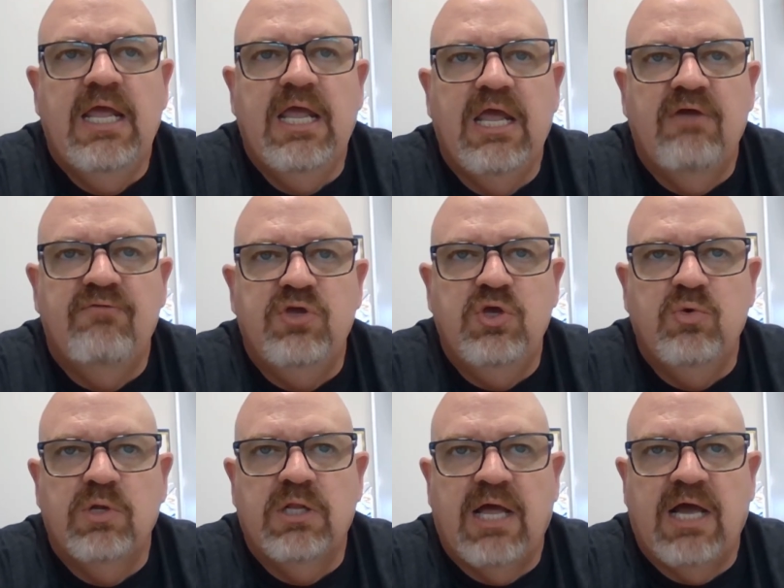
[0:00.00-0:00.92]
If
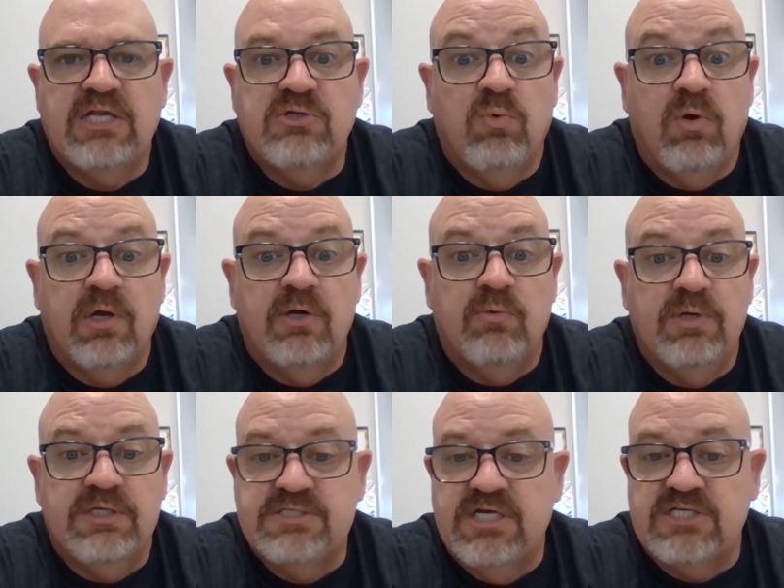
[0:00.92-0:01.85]
you would like to work on a
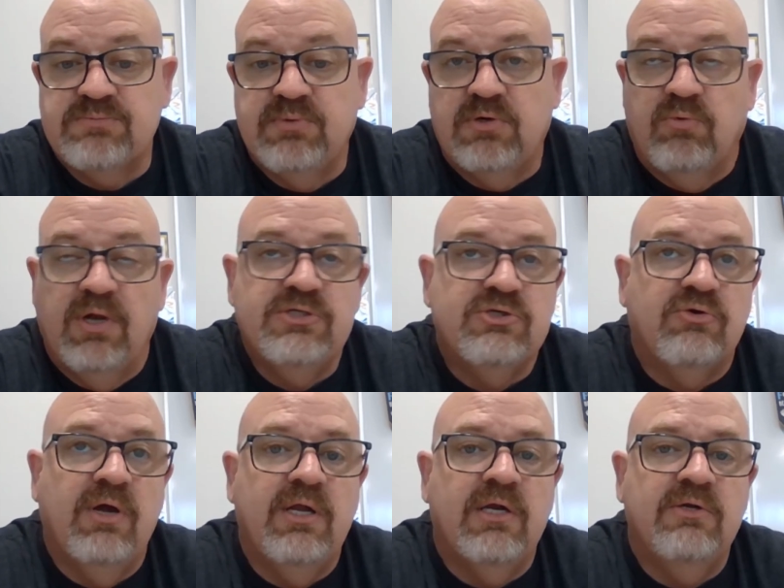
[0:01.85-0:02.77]
reassessment or raise your
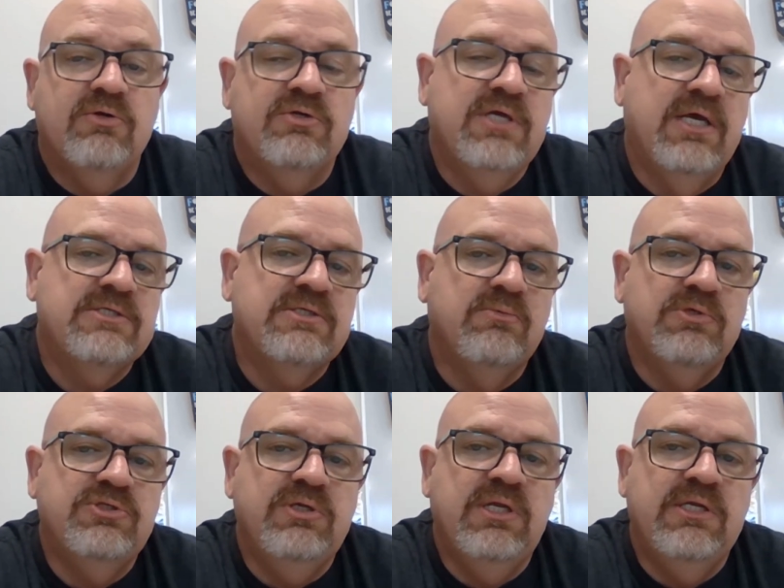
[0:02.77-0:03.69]
grade on your test, then
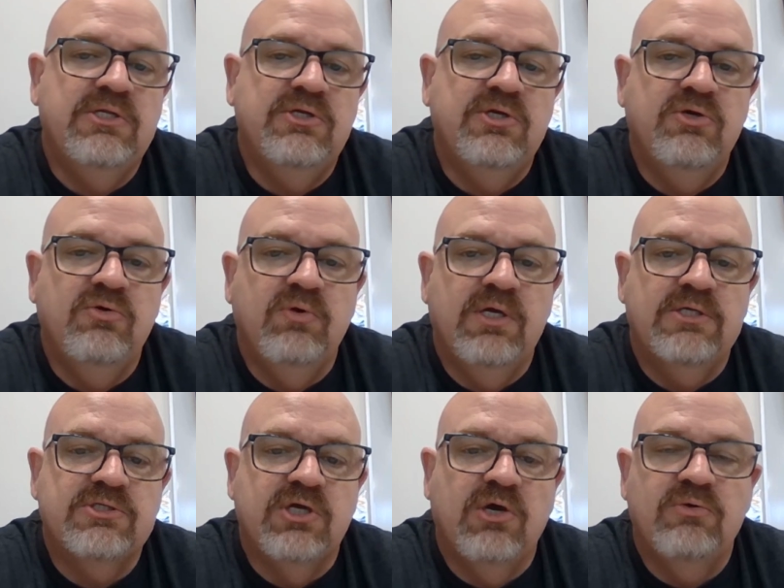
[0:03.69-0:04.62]
what you need to do
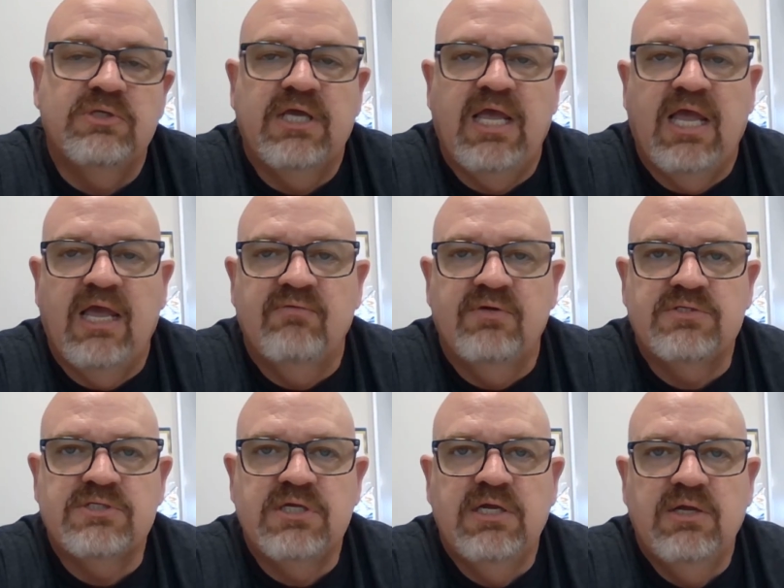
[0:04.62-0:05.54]
is go to
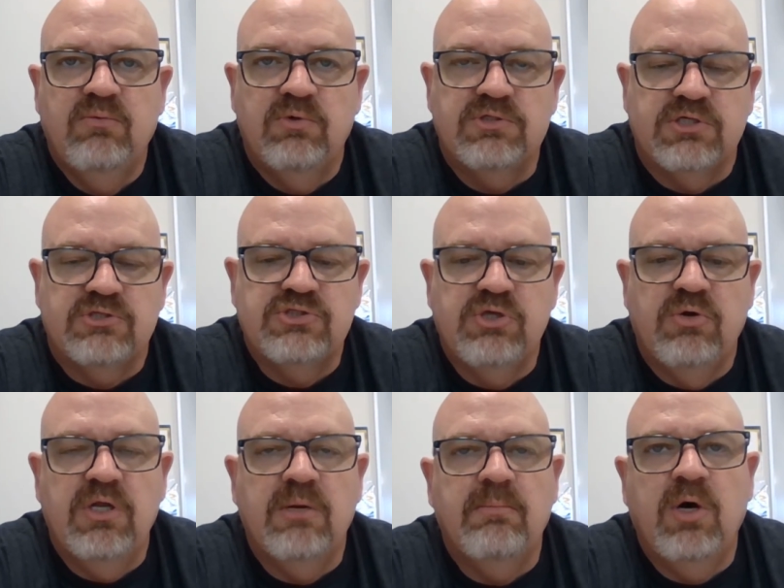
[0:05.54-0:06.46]
Canvas, which I'll show
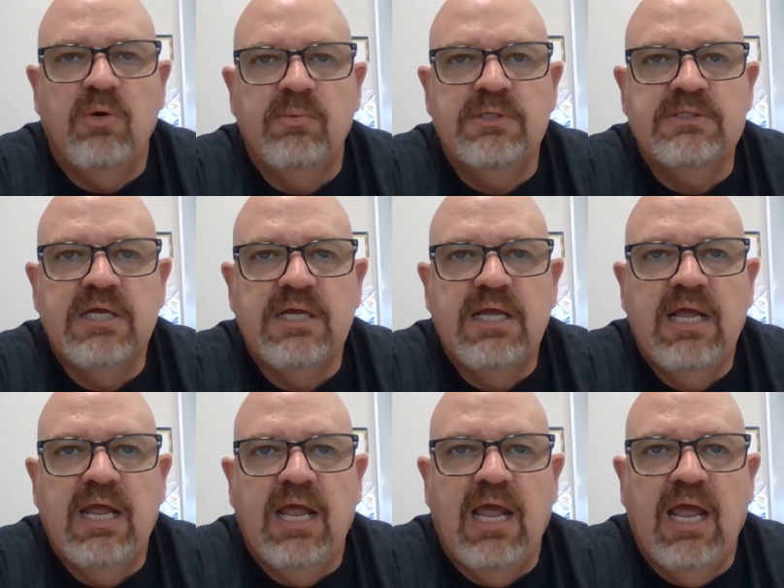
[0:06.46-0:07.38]
you in a moment,
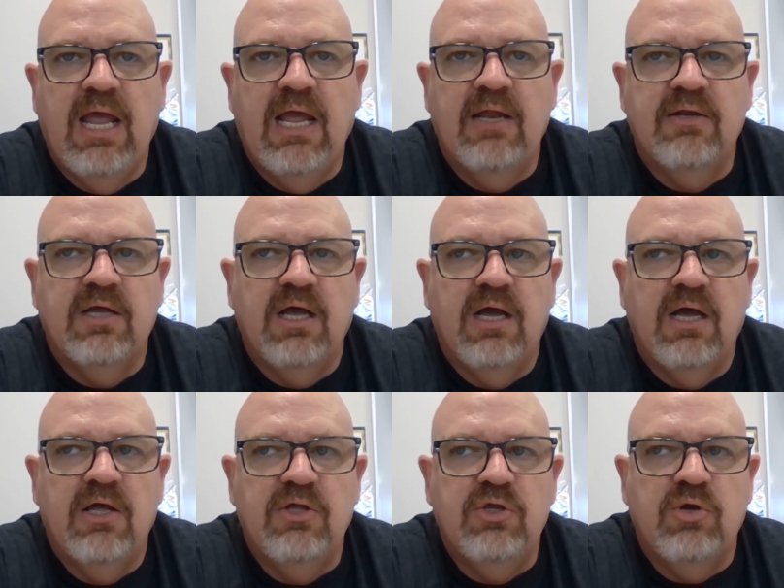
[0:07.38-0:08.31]
and
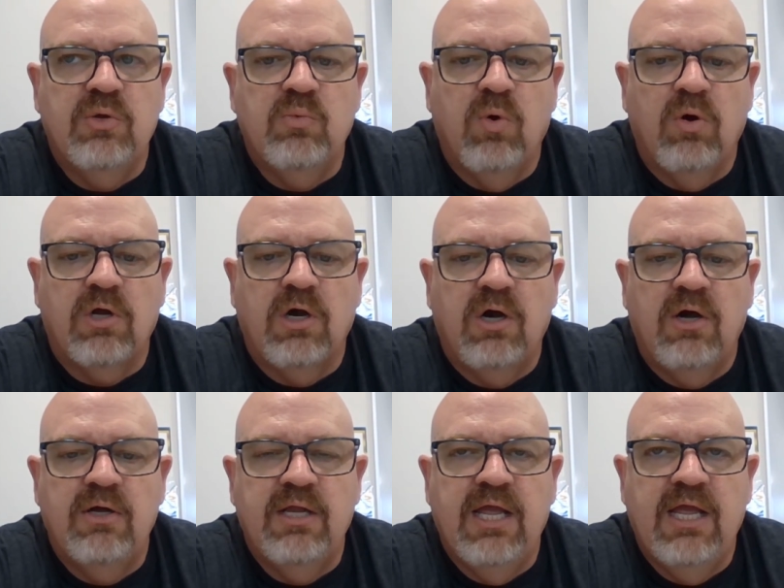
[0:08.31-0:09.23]
you can work
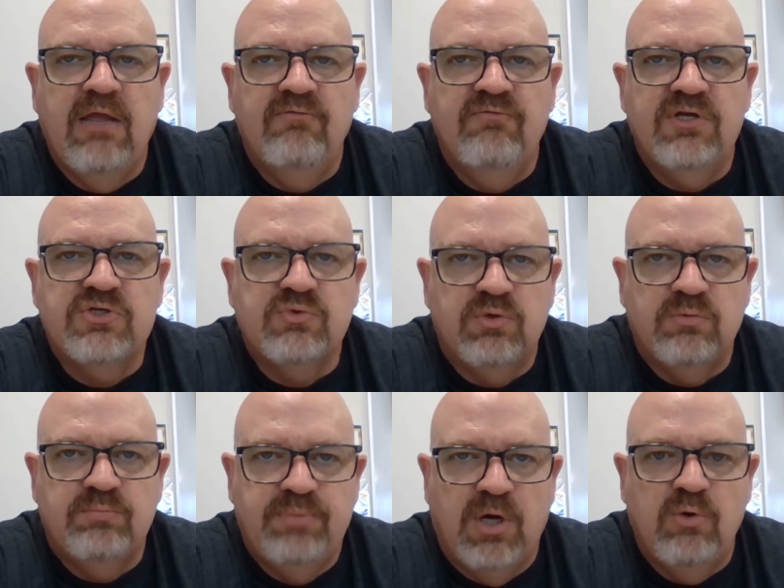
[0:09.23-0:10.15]
on a visual
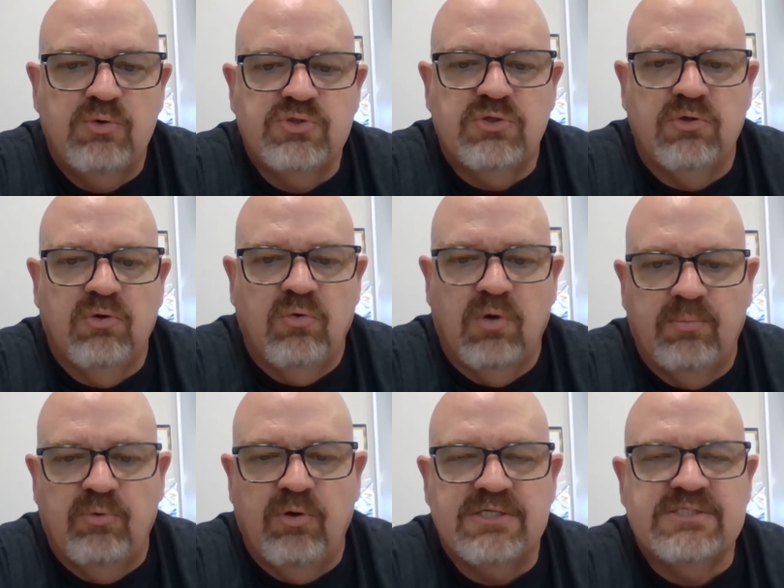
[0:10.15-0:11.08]
poster or a
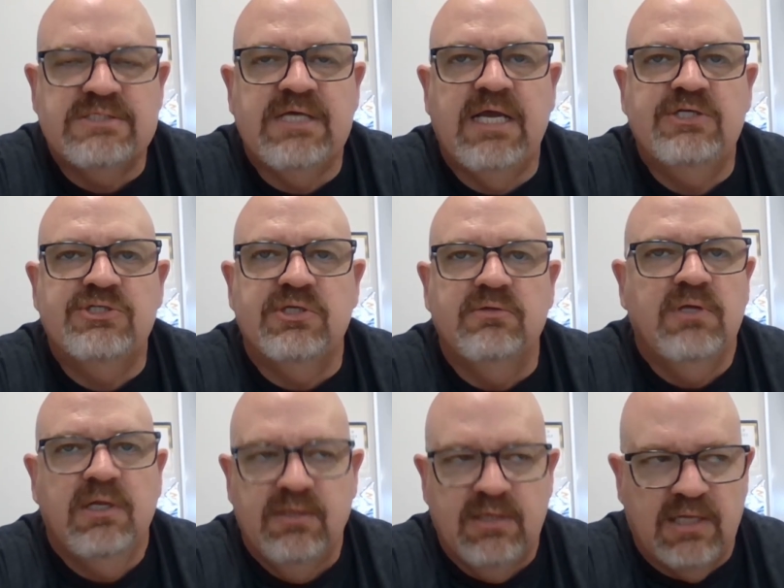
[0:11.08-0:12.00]
presentation,
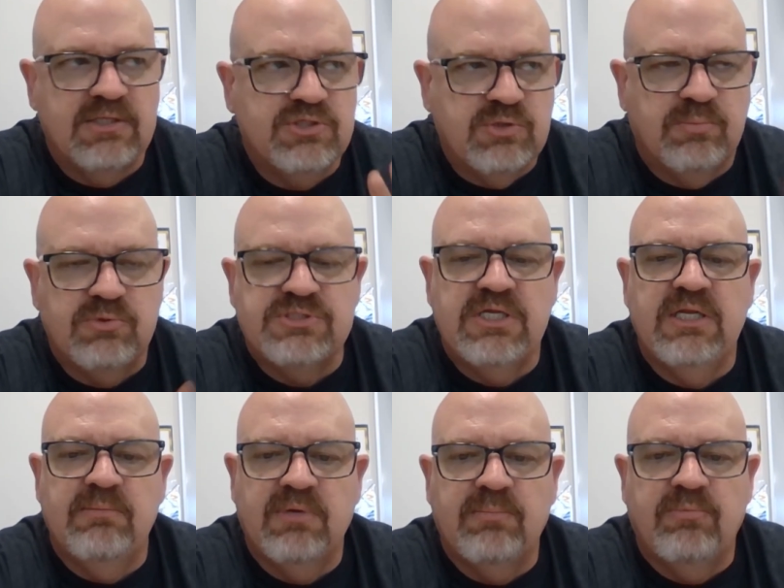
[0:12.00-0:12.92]
not that you're
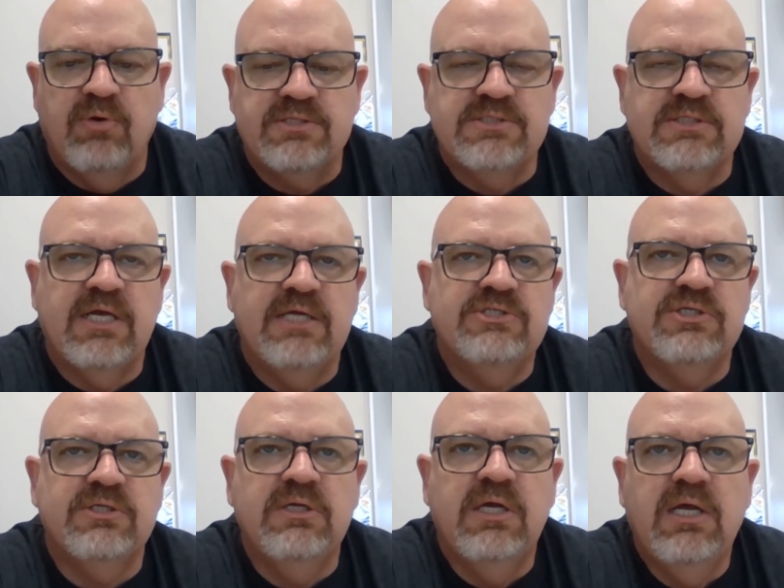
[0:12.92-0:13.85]
presenting, but a
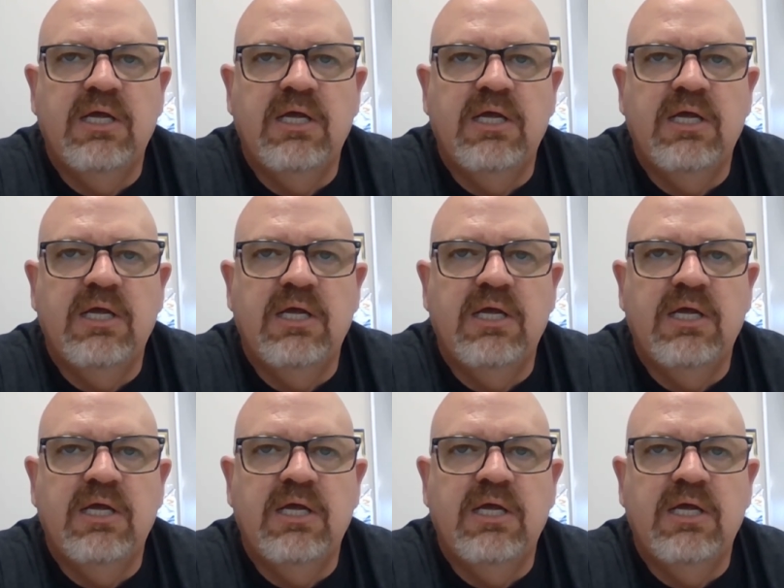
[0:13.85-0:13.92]
presentation